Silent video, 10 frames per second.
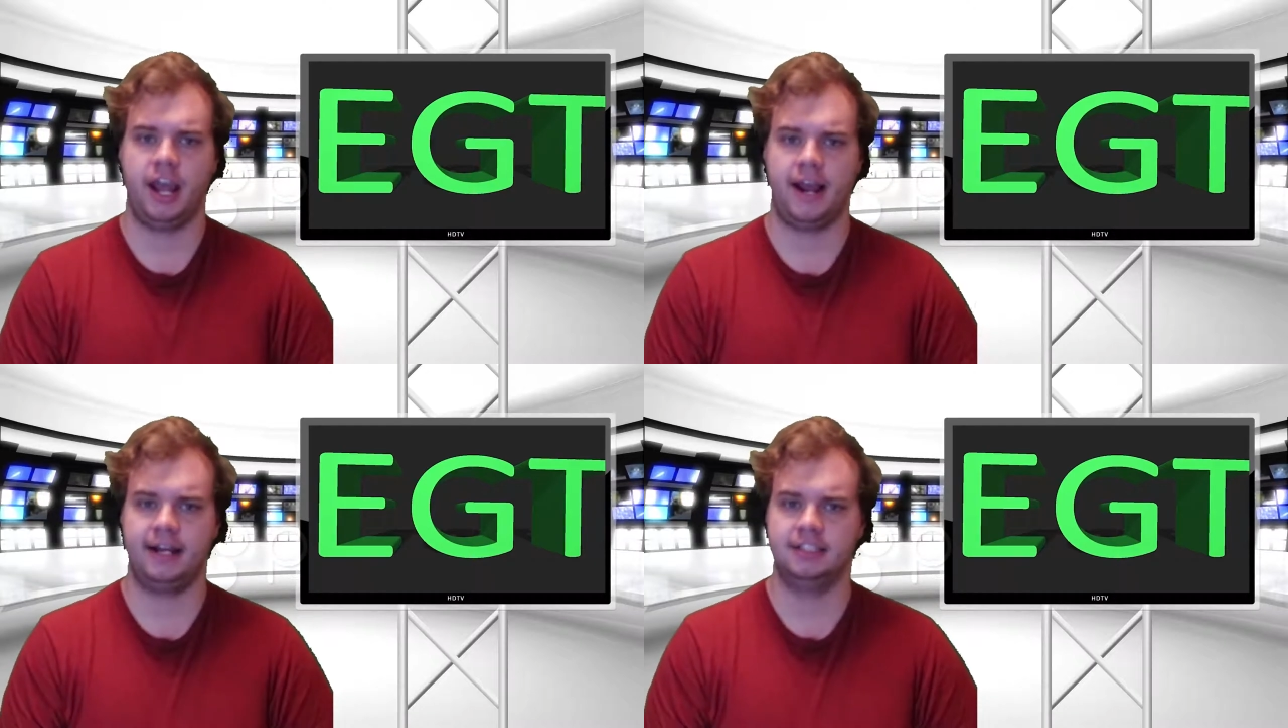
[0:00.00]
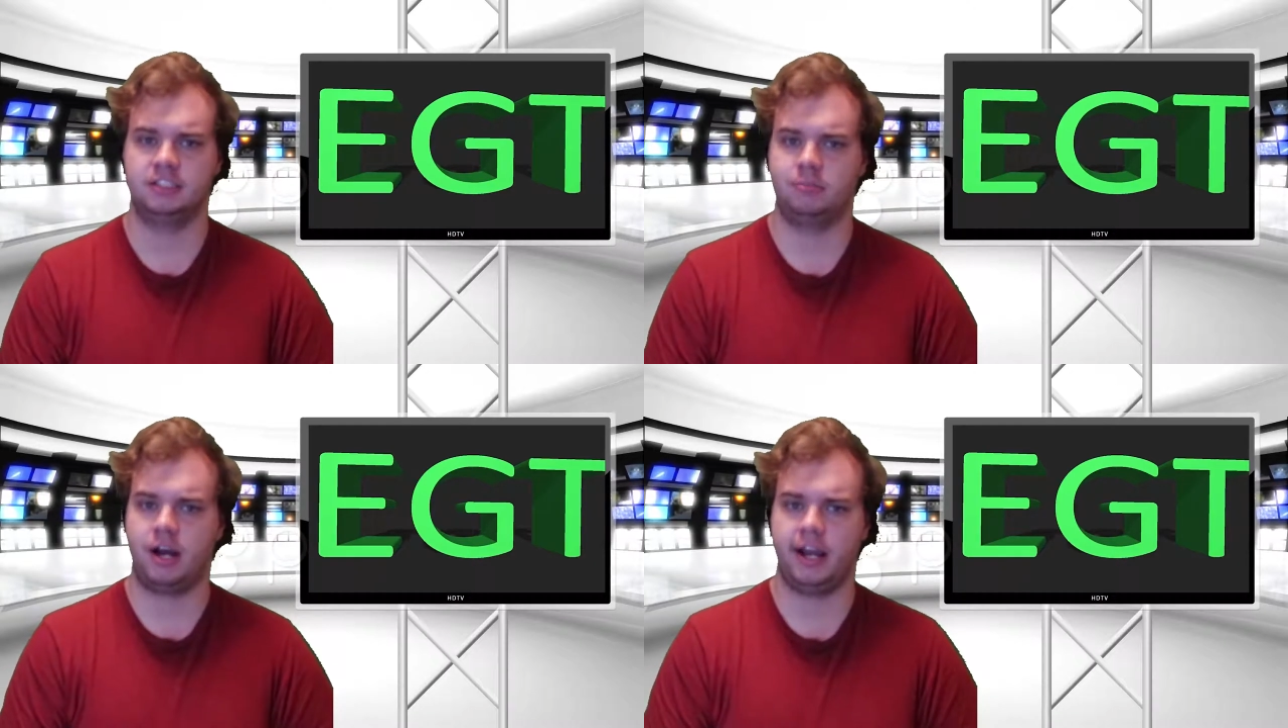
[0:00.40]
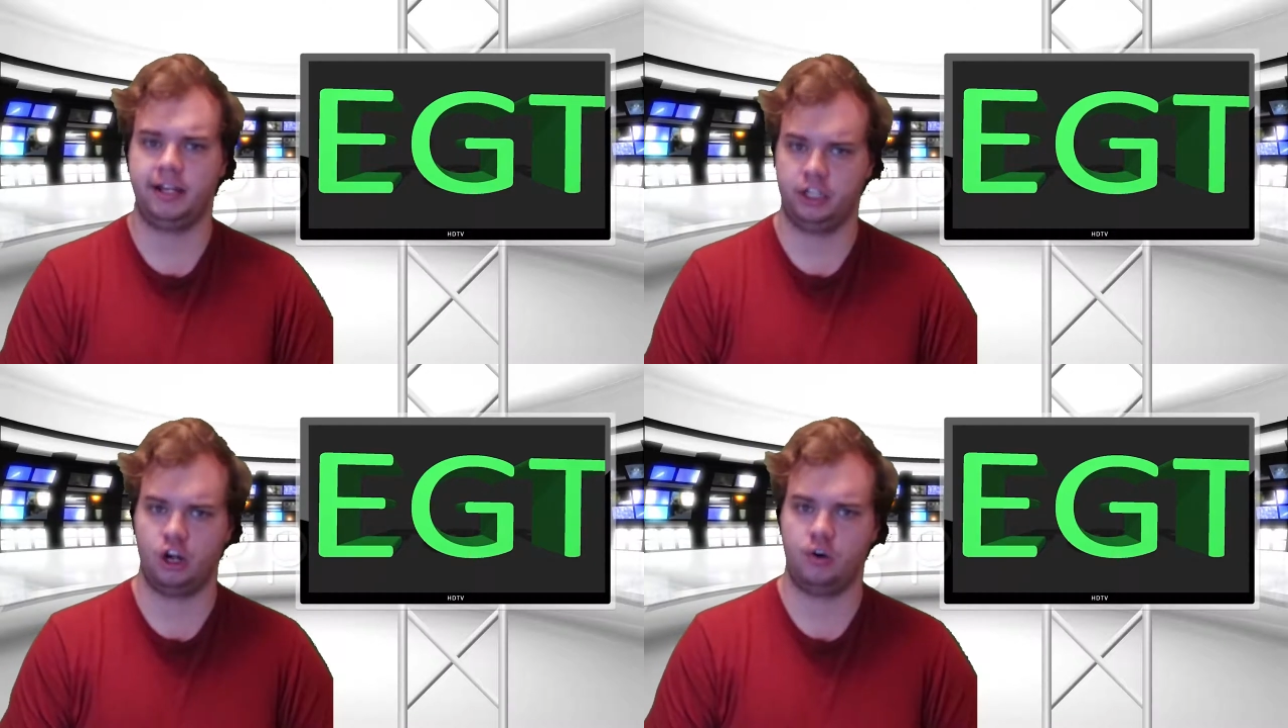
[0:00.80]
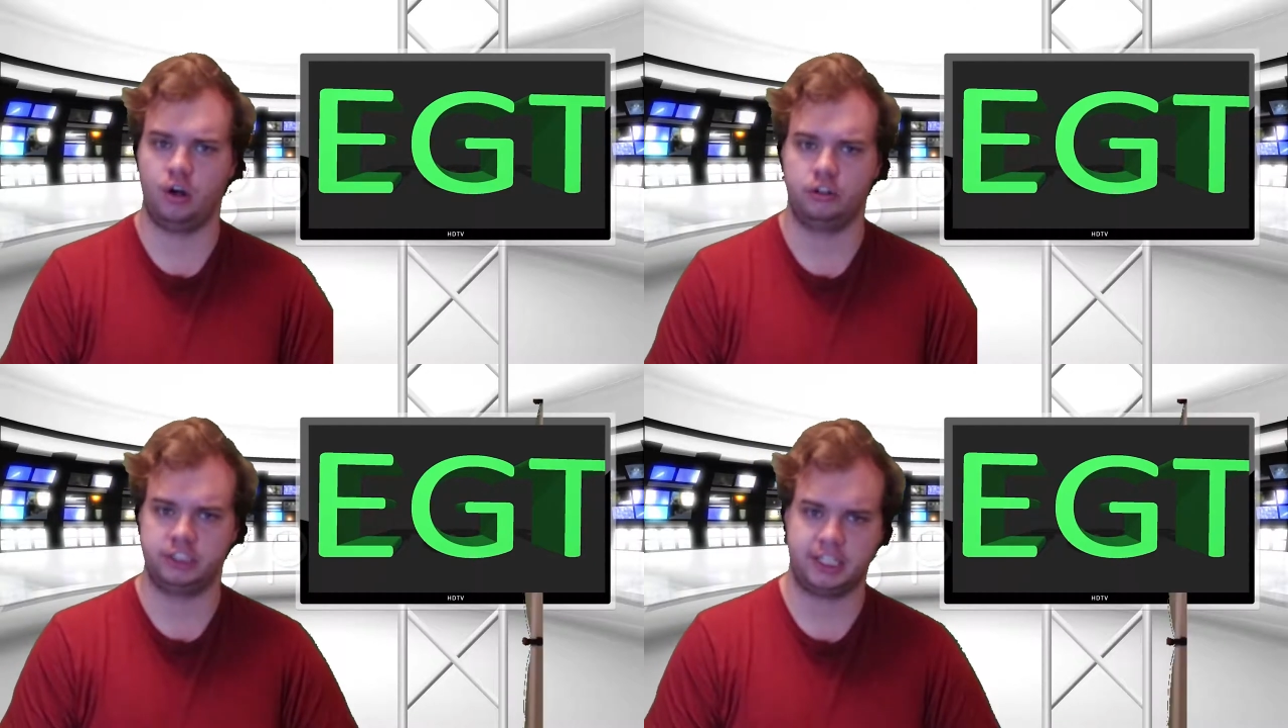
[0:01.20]
as my
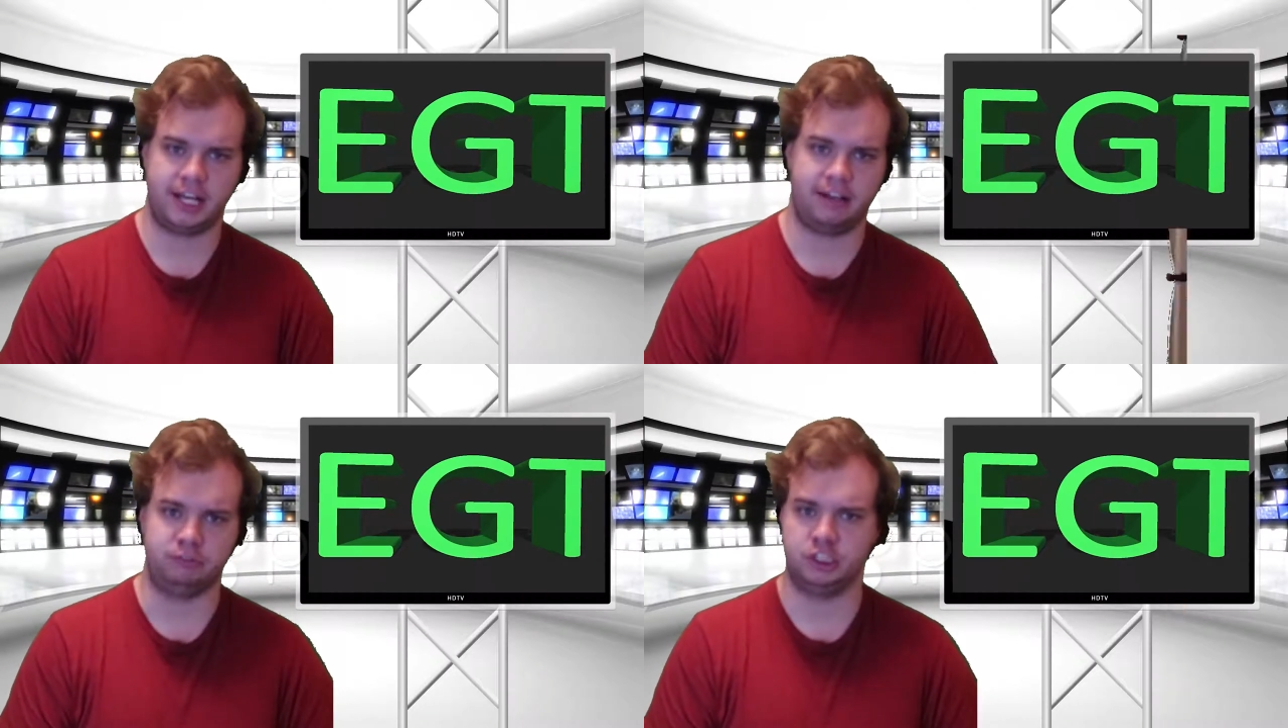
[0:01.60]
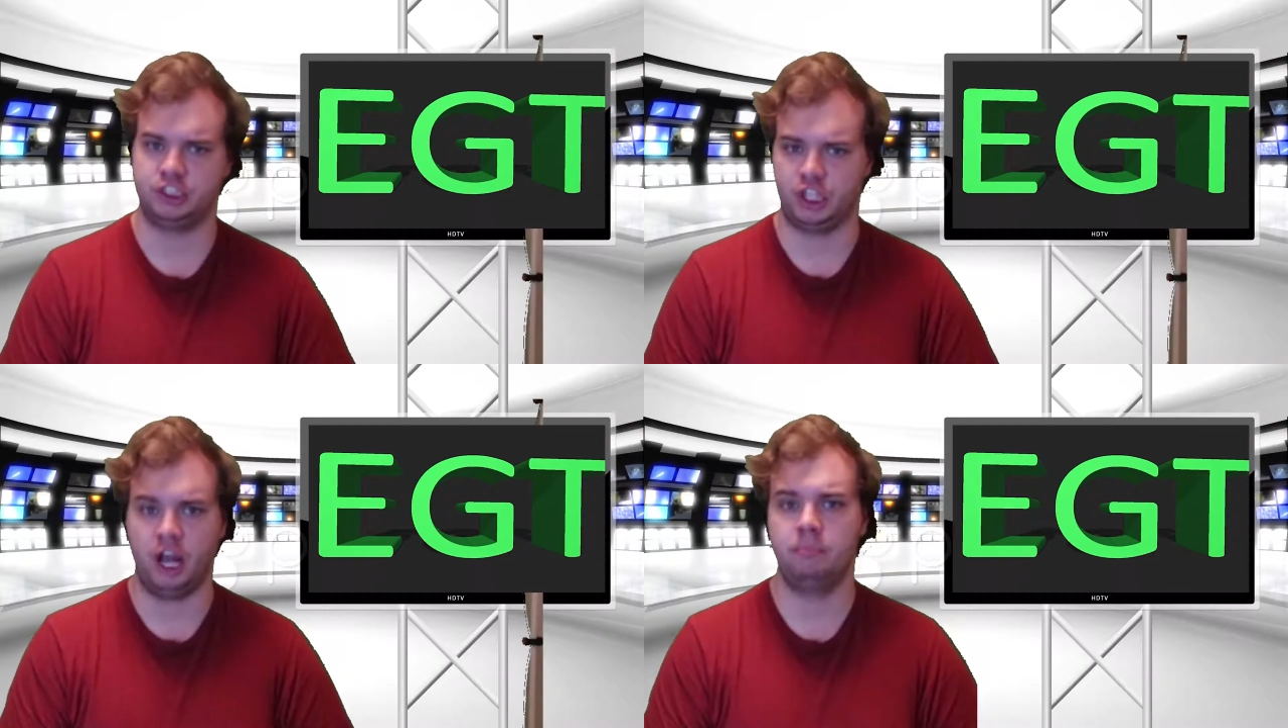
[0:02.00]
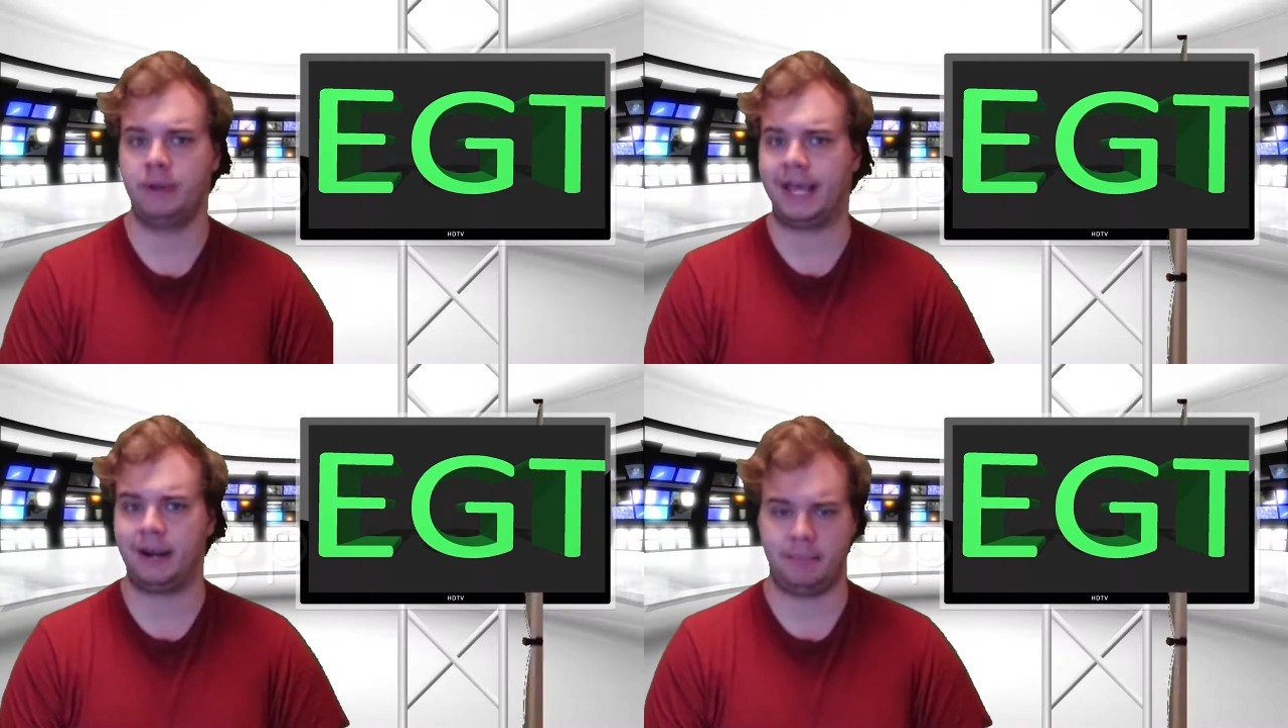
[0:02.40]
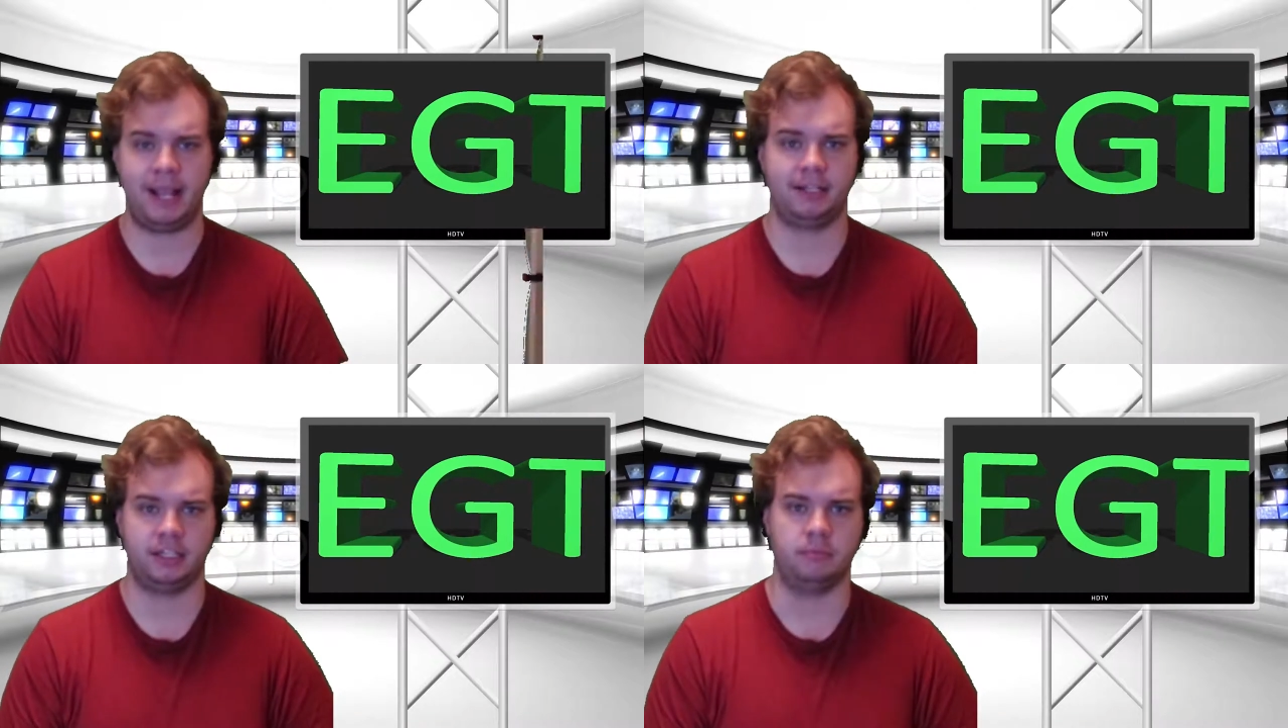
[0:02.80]
co-hosts have just up and
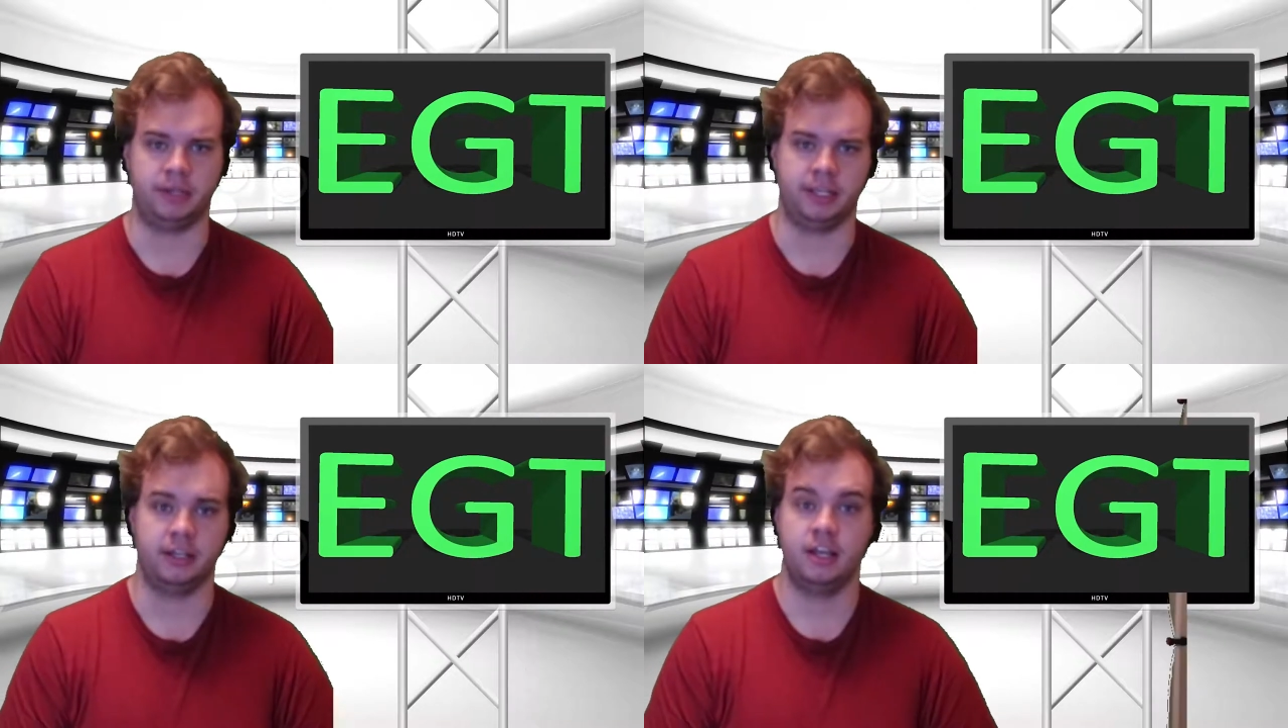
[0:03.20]
abandoned me.